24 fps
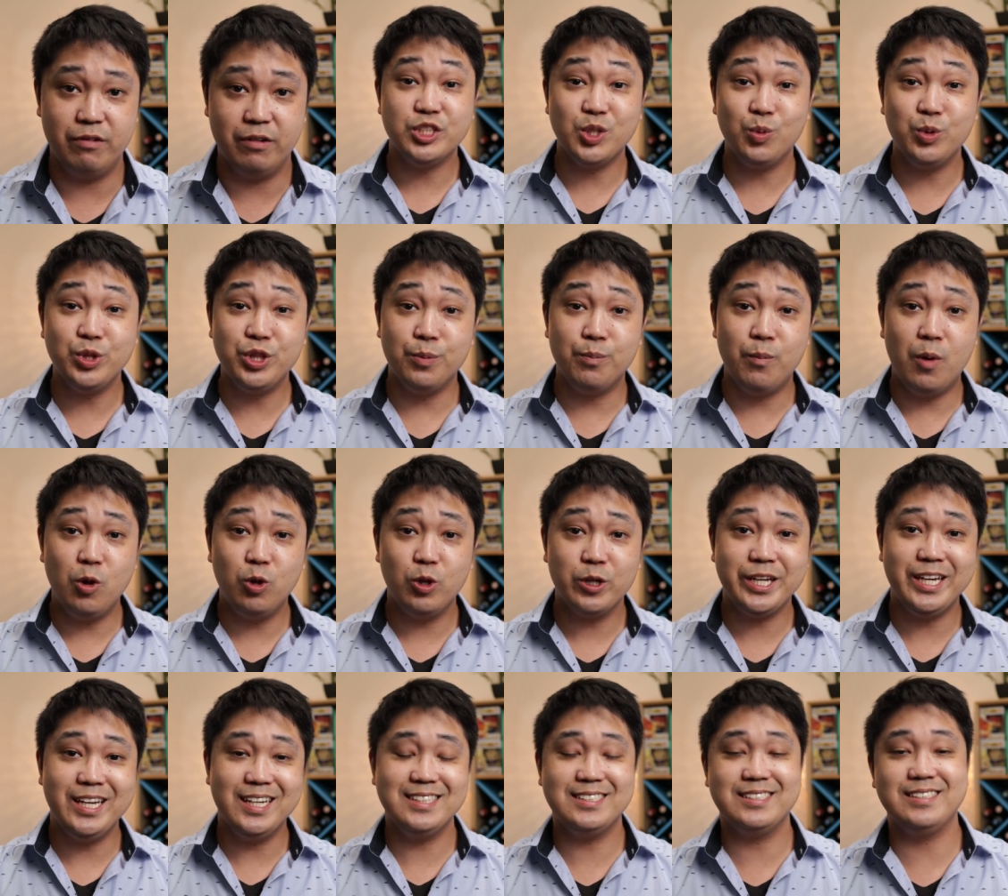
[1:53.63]
So with the
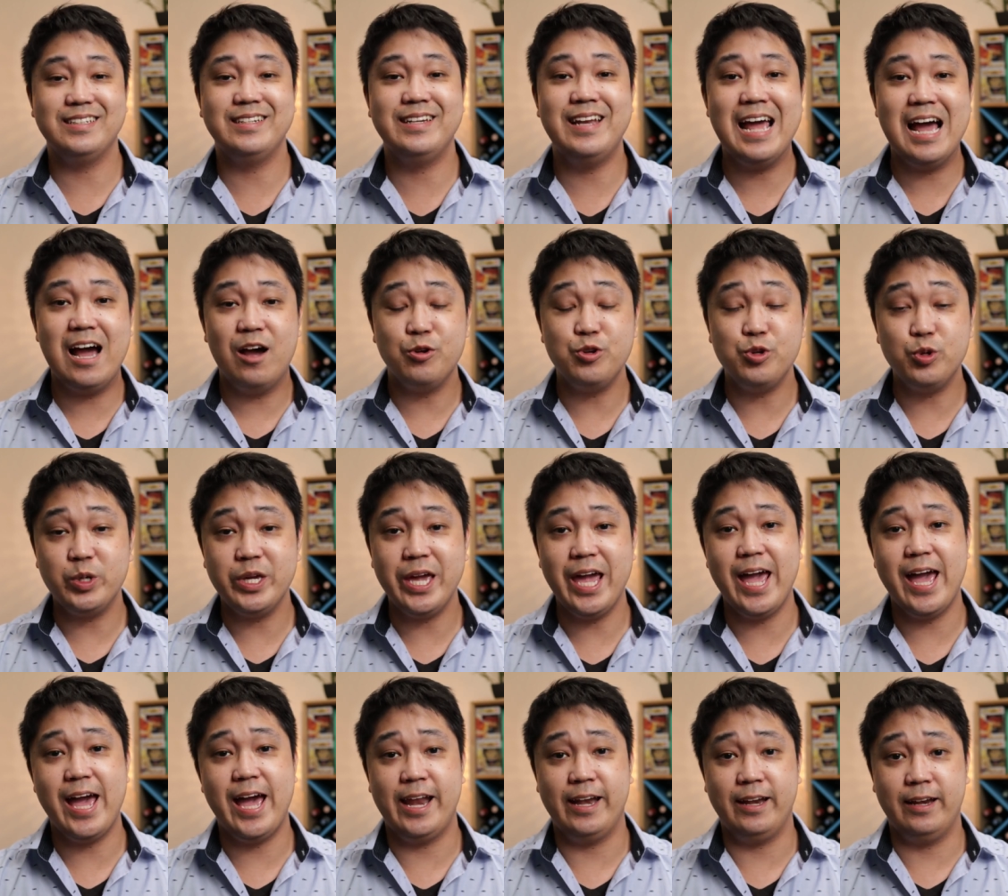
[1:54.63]
Mola kits, now you
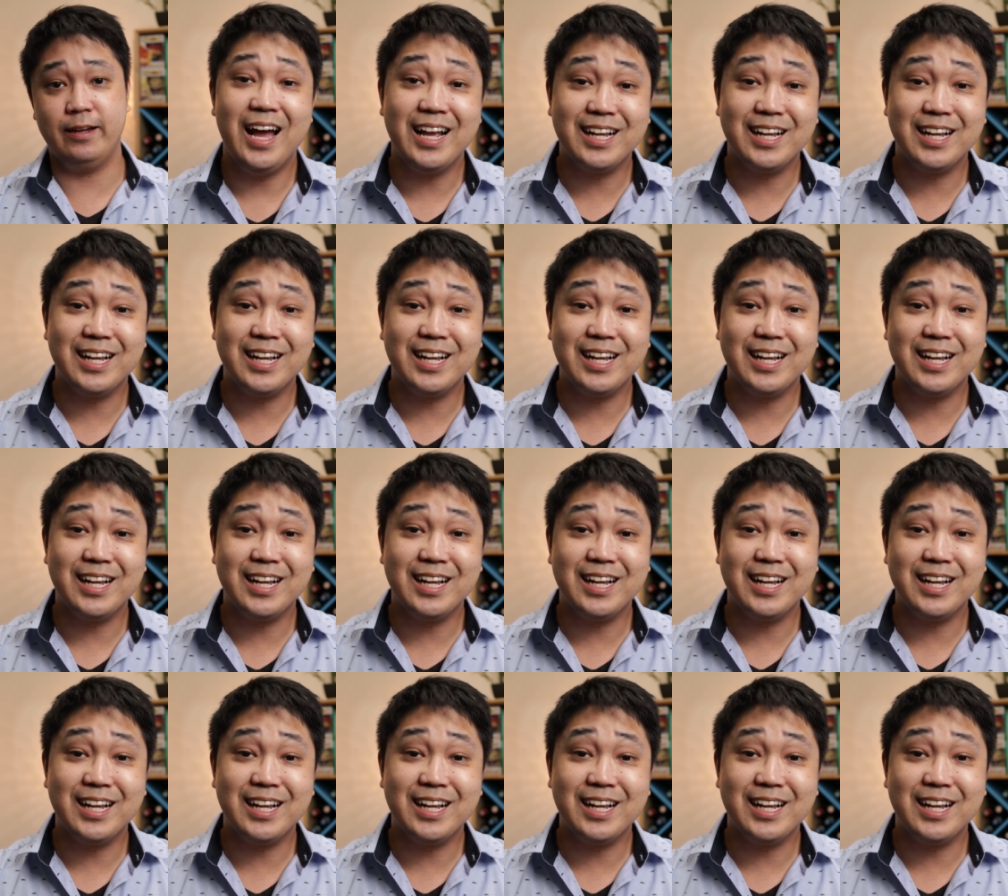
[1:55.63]
can.